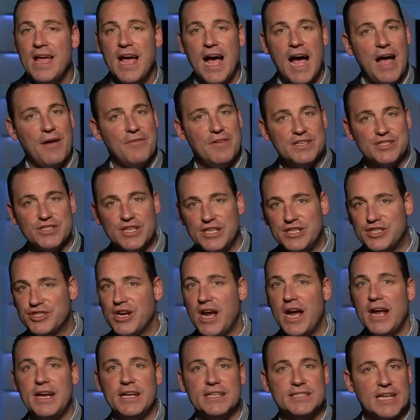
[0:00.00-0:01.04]
obviously
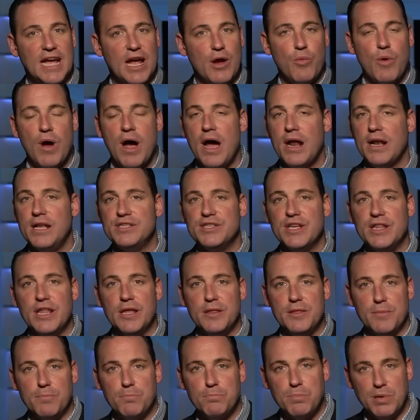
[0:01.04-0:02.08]
China, Taiwan is in
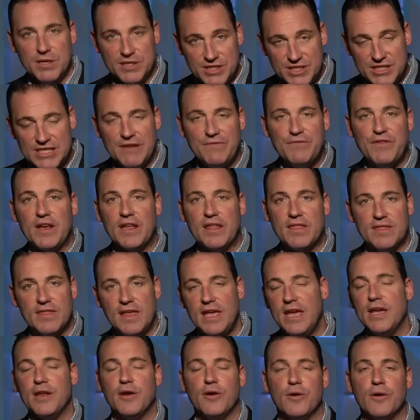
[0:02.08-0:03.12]
the Pacific
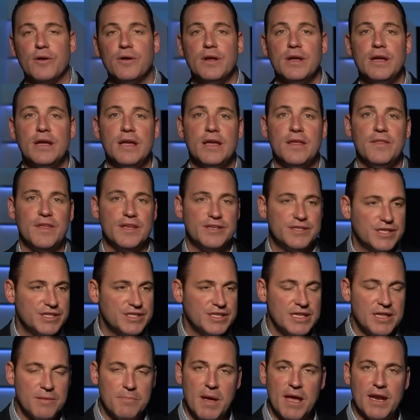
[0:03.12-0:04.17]
theater. This is
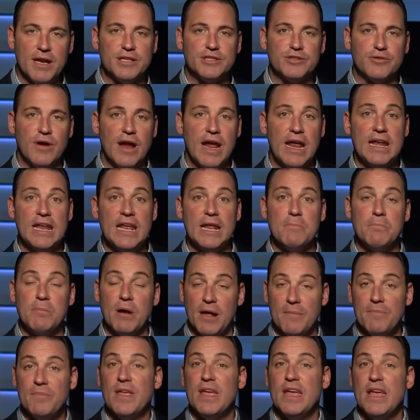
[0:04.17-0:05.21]
in the Mediterranean,
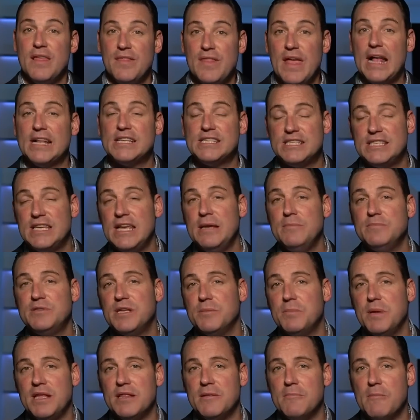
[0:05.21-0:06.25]
but that seems to
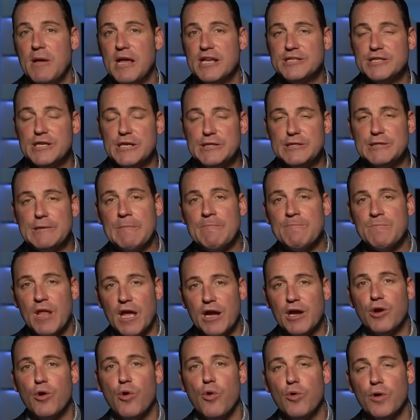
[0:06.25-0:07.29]
be the message
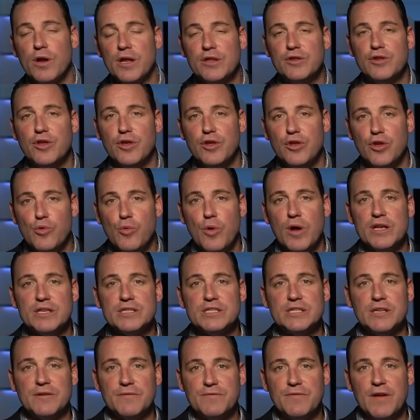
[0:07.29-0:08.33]
according to U.S.
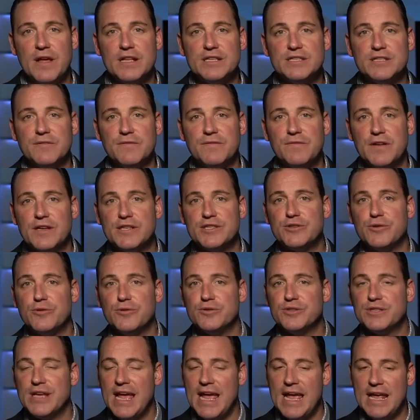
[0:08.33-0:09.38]
defense
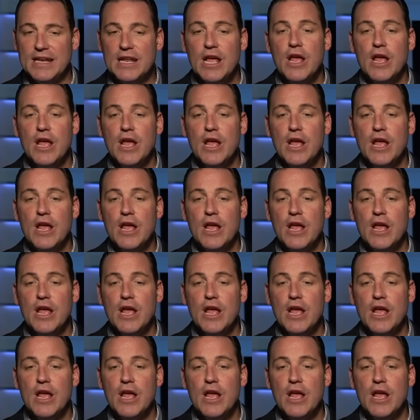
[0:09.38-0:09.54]
officials. And